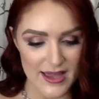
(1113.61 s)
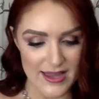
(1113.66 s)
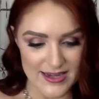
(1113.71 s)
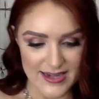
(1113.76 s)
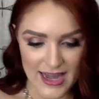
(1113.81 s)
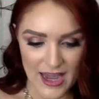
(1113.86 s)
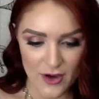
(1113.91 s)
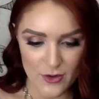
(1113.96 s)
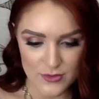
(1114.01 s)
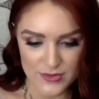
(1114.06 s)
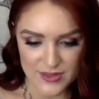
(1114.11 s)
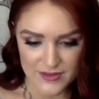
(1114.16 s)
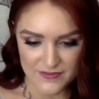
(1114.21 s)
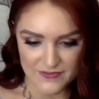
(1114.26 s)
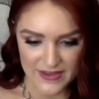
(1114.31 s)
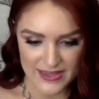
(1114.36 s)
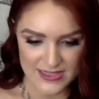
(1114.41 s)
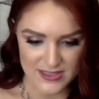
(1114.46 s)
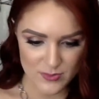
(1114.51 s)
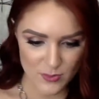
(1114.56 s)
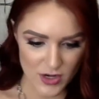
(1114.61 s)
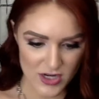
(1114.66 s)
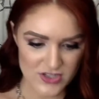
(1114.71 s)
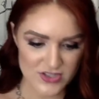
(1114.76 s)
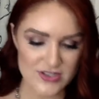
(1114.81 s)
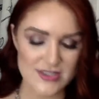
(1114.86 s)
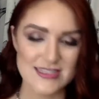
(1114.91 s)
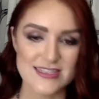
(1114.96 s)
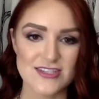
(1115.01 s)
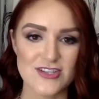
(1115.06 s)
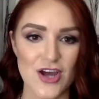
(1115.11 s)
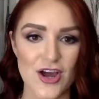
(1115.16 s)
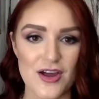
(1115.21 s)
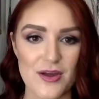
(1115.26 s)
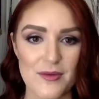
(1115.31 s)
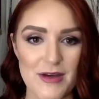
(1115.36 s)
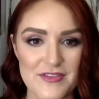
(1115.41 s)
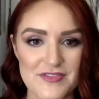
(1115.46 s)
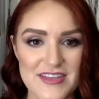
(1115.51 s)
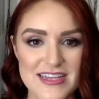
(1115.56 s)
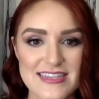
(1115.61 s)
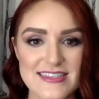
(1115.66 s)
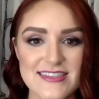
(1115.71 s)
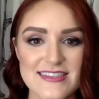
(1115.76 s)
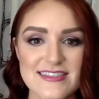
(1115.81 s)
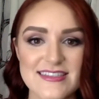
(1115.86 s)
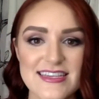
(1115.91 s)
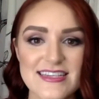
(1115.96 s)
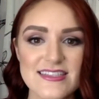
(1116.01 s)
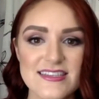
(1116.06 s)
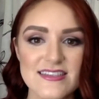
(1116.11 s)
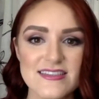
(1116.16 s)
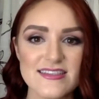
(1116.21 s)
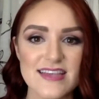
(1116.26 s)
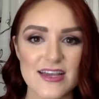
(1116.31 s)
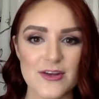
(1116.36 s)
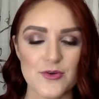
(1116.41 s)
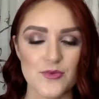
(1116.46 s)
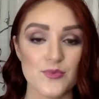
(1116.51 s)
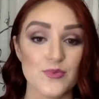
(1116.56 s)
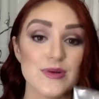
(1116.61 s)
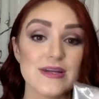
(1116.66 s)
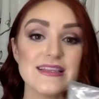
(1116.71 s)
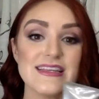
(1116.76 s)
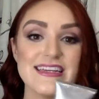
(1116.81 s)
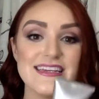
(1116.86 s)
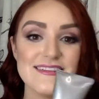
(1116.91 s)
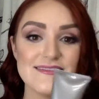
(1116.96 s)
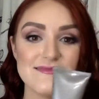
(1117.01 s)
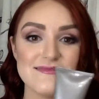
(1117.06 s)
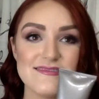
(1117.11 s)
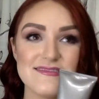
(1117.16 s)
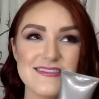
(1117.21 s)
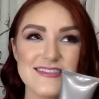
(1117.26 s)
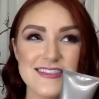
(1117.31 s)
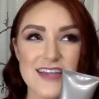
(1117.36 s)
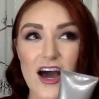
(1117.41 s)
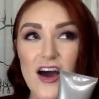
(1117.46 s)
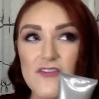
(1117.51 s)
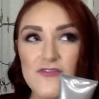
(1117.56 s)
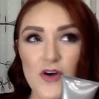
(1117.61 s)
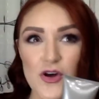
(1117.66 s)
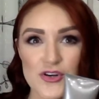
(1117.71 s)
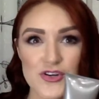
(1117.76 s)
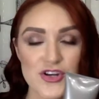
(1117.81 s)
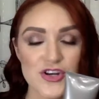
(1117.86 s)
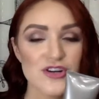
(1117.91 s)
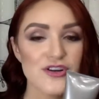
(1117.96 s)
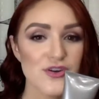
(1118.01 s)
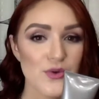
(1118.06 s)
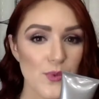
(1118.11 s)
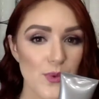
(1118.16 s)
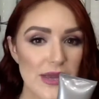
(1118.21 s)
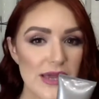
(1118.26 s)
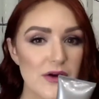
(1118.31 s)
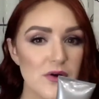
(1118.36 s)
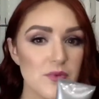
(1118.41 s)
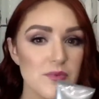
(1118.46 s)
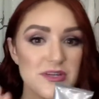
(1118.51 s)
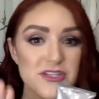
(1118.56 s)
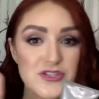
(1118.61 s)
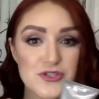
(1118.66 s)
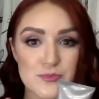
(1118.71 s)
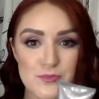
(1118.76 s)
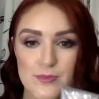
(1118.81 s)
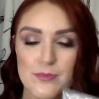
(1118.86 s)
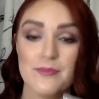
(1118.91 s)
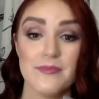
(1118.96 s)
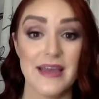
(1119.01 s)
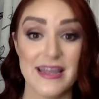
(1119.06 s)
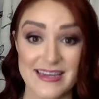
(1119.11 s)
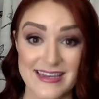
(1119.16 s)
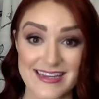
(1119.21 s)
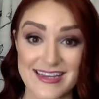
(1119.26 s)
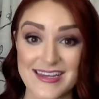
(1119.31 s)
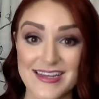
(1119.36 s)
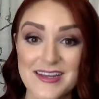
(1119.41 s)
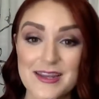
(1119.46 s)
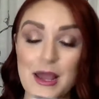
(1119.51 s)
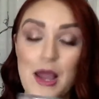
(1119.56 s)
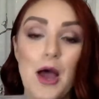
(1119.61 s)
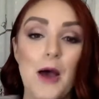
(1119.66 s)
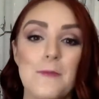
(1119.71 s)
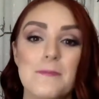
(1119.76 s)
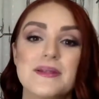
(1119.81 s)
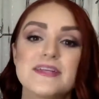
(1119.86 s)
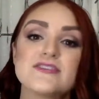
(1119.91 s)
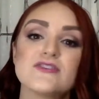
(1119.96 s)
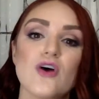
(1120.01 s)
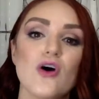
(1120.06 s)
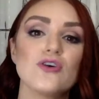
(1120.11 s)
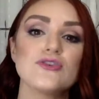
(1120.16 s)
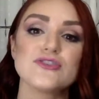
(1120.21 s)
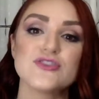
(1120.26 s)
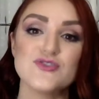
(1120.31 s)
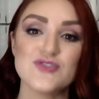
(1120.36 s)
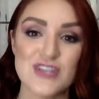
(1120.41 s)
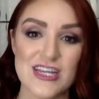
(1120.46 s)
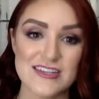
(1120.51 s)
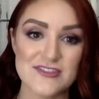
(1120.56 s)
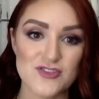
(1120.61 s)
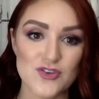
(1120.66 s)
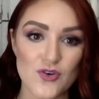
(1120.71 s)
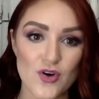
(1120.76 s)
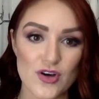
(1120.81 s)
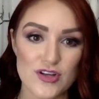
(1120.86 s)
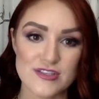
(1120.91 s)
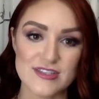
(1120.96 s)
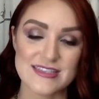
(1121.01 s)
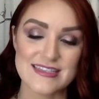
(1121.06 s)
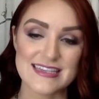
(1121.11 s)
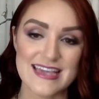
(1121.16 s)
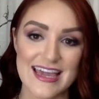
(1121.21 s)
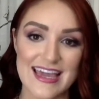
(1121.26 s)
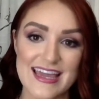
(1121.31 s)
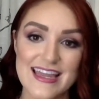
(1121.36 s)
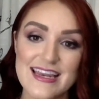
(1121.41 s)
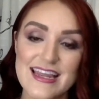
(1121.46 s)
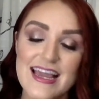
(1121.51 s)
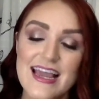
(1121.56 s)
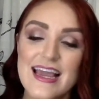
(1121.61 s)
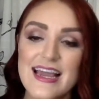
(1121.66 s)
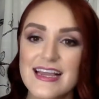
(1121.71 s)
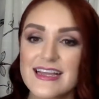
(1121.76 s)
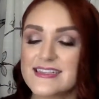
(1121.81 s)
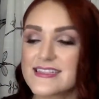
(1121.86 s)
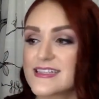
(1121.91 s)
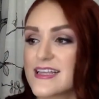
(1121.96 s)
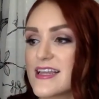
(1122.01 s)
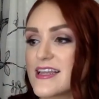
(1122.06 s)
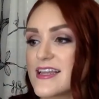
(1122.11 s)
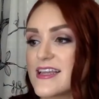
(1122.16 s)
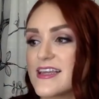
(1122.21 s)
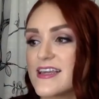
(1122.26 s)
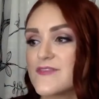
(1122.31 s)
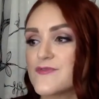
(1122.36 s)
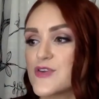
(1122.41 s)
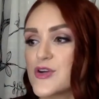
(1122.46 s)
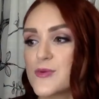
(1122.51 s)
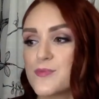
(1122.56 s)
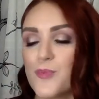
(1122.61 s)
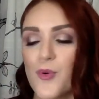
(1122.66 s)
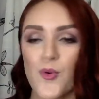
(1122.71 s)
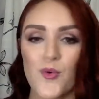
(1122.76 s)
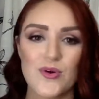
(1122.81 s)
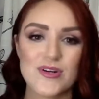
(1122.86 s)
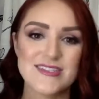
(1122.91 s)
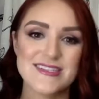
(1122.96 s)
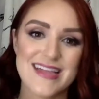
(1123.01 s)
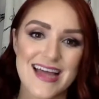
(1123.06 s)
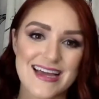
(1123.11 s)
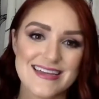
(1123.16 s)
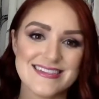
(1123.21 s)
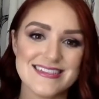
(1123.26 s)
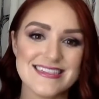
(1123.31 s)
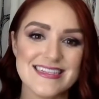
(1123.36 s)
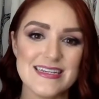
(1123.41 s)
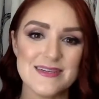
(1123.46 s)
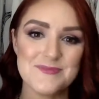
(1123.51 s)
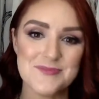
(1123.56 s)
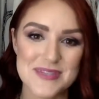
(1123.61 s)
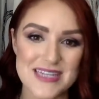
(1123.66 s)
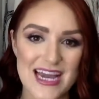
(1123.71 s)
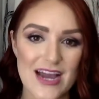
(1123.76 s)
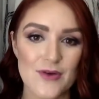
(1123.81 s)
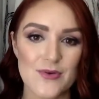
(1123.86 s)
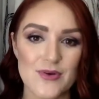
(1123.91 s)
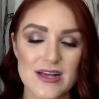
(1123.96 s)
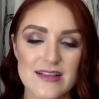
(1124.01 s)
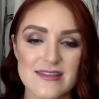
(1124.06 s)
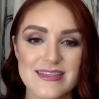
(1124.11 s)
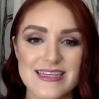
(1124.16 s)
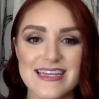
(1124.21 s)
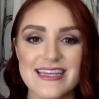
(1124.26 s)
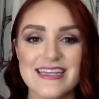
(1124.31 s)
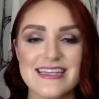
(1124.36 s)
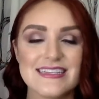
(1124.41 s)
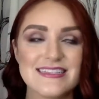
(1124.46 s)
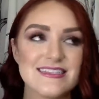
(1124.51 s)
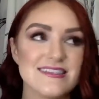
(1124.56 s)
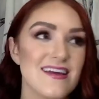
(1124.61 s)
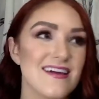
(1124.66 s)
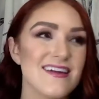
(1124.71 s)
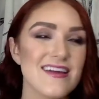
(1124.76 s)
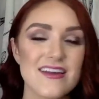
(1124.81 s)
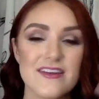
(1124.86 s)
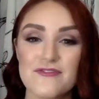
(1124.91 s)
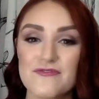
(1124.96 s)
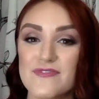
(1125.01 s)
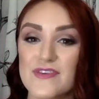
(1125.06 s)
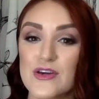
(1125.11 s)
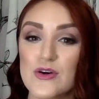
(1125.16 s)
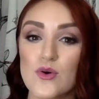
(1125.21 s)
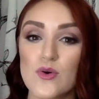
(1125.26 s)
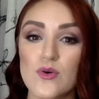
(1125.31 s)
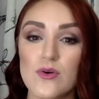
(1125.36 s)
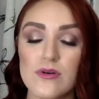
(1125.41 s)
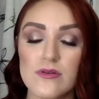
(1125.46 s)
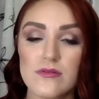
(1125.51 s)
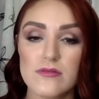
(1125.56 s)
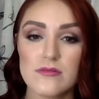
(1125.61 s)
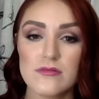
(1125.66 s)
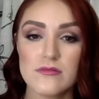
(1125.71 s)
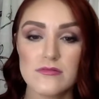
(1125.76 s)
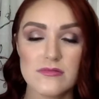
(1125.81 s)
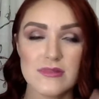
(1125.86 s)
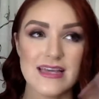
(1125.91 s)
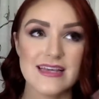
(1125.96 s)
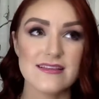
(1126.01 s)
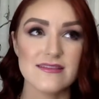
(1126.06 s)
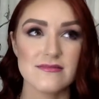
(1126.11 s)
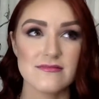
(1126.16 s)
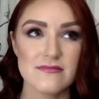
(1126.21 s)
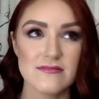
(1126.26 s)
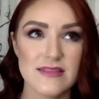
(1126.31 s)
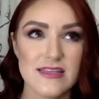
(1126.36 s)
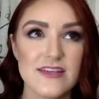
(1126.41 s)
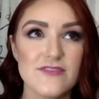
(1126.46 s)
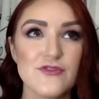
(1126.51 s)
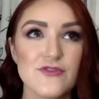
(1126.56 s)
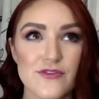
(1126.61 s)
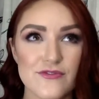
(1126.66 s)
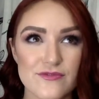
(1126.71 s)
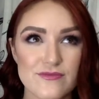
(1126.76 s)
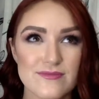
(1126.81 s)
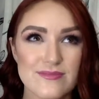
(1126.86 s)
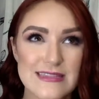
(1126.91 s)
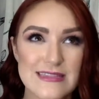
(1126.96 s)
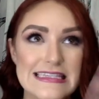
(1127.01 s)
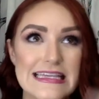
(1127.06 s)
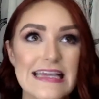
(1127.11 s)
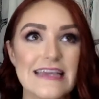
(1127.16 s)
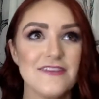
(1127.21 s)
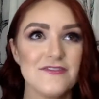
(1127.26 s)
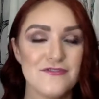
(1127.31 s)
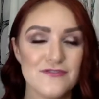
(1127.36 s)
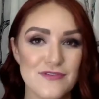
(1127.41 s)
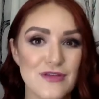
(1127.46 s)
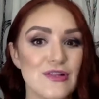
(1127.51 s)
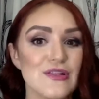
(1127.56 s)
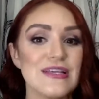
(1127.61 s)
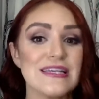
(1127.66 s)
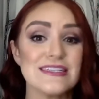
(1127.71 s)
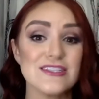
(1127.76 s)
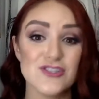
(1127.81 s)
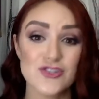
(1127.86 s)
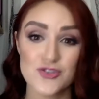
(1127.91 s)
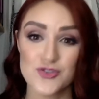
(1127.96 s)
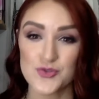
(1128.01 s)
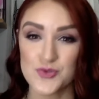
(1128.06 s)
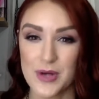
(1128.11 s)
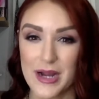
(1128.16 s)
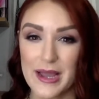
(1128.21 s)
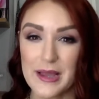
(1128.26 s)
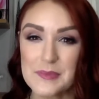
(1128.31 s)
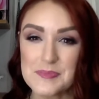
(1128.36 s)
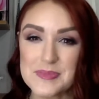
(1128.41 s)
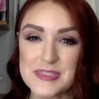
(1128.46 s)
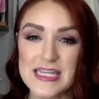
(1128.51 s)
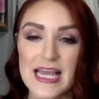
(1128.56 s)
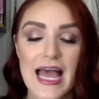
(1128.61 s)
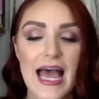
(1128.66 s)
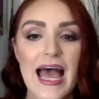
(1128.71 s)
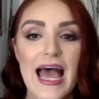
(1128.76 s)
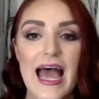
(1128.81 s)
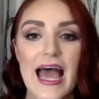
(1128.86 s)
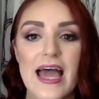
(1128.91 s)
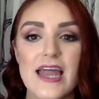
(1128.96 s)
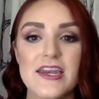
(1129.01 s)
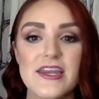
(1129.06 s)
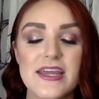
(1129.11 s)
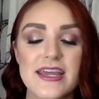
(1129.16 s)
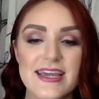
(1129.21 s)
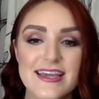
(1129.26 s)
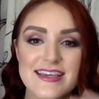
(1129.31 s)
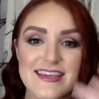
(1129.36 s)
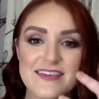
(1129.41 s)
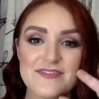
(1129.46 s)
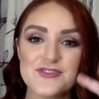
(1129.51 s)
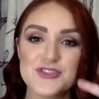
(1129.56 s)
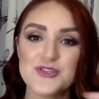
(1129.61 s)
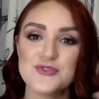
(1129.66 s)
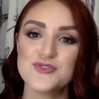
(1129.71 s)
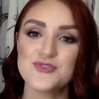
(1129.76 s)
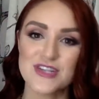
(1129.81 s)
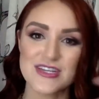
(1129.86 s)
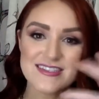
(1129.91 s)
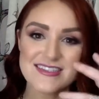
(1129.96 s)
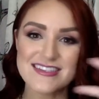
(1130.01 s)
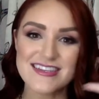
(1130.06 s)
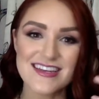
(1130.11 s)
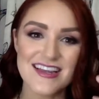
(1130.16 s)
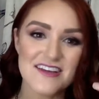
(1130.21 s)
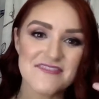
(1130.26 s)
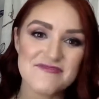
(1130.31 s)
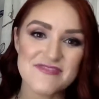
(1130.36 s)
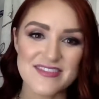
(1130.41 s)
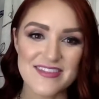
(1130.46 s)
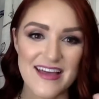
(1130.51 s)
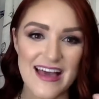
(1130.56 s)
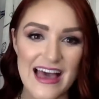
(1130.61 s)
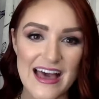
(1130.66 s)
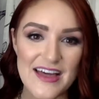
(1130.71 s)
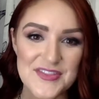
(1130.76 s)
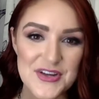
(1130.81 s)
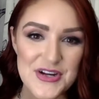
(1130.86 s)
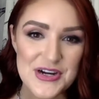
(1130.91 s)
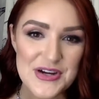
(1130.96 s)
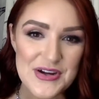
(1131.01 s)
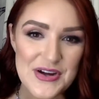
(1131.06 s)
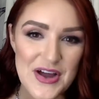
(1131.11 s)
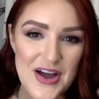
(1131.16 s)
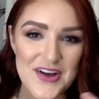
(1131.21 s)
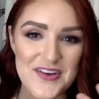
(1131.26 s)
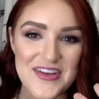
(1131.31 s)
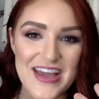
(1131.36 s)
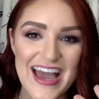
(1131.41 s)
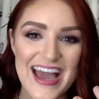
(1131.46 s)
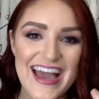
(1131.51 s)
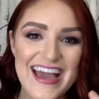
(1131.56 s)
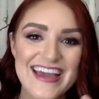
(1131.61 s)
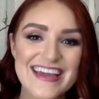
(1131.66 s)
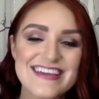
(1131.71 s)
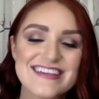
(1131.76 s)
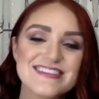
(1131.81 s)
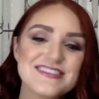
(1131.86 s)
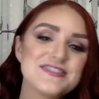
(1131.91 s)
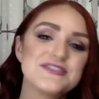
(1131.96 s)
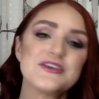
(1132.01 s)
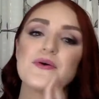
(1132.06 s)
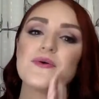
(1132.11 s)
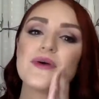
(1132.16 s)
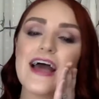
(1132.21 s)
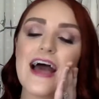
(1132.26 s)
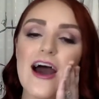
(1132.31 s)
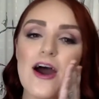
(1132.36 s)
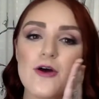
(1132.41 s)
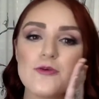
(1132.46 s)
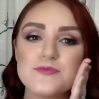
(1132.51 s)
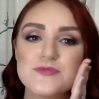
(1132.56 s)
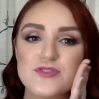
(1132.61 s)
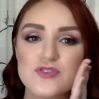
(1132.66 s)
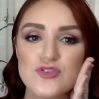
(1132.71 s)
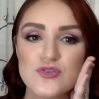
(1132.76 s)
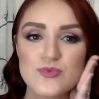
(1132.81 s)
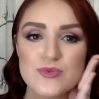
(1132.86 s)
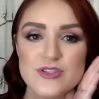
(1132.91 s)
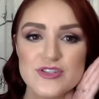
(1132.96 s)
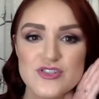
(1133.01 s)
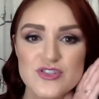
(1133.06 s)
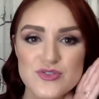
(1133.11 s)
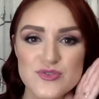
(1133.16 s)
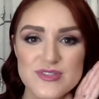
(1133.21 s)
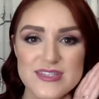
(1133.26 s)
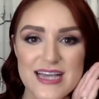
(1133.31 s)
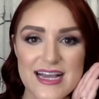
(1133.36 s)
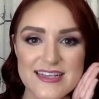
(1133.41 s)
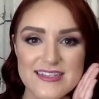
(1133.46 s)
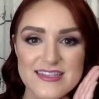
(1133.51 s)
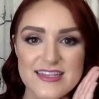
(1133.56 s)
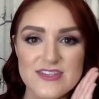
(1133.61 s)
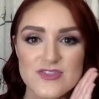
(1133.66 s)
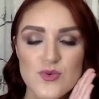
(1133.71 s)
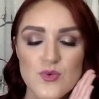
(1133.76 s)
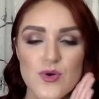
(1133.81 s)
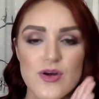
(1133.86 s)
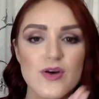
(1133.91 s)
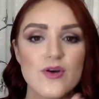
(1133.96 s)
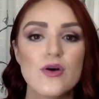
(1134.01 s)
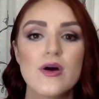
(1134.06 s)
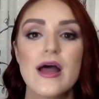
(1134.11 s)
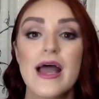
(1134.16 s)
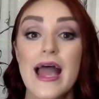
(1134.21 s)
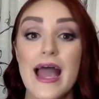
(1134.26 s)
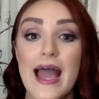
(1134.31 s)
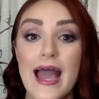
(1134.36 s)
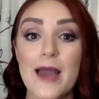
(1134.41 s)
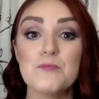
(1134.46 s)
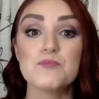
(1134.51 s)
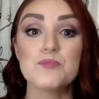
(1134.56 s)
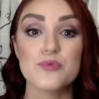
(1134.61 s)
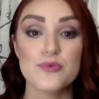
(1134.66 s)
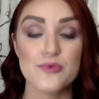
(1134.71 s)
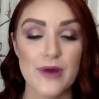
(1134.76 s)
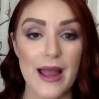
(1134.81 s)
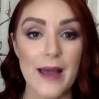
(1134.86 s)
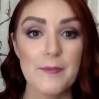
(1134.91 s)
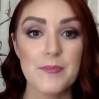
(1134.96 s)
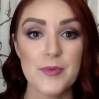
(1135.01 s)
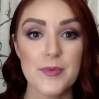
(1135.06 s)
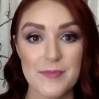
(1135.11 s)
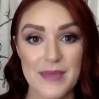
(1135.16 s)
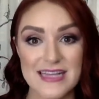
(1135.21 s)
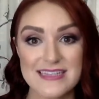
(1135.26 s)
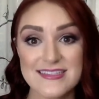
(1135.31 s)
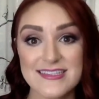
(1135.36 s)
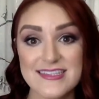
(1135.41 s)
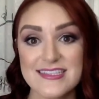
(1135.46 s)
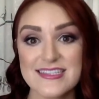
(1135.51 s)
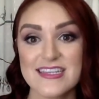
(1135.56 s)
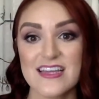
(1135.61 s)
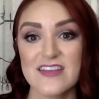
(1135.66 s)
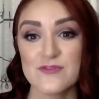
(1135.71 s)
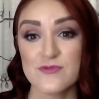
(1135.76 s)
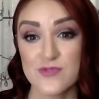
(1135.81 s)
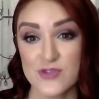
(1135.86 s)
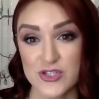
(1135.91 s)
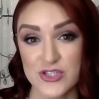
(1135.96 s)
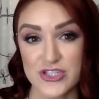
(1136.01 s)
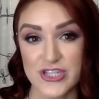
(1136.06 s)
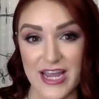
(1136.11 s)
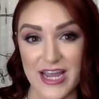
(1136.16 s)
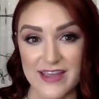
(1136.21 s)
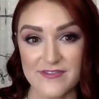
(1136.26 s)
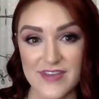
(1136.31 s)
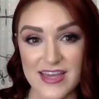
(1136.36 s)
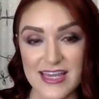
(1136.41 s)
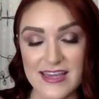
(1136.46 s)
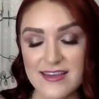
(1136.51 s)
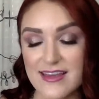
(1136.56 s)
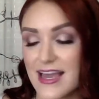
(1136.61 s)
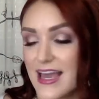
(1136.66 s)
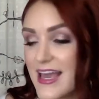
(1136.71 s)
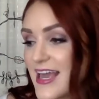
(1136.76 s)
Now, the face wash, let's talk about this. This is like really tough on dirt and oil, which men need, but it's also gentle on skin. It's gonna give your pores that deep down clean. It's not gonna feel like leave your skin feeling stripped and it gives you just enough lather, okay? So it helps to reduce excess oil and prep men's skin for shaving.